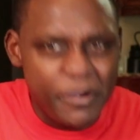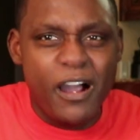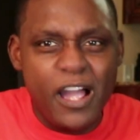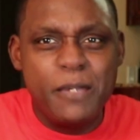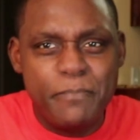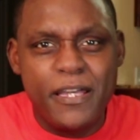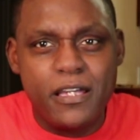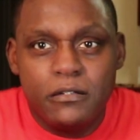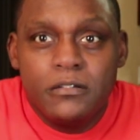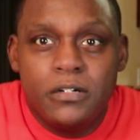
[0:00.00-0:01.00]
All right,
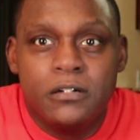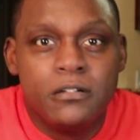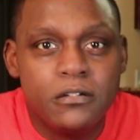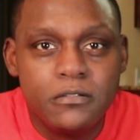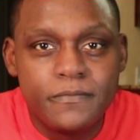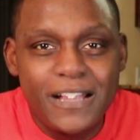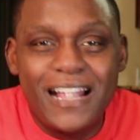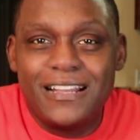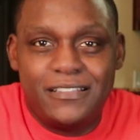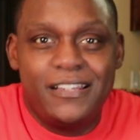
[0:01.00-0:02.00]
bet. Woo.
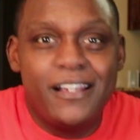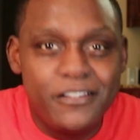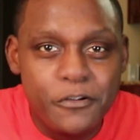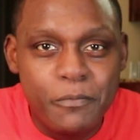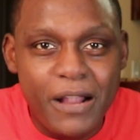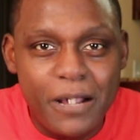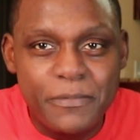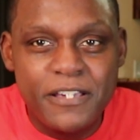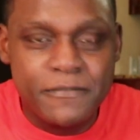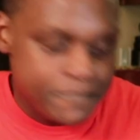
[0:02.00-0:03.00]
I gotta tell you to
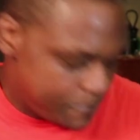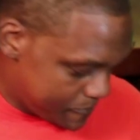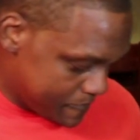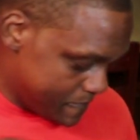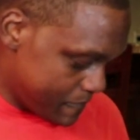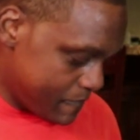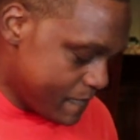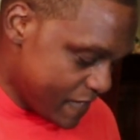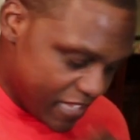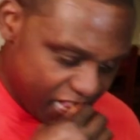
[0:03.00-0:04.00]

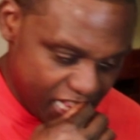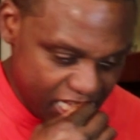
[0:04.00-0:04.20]
block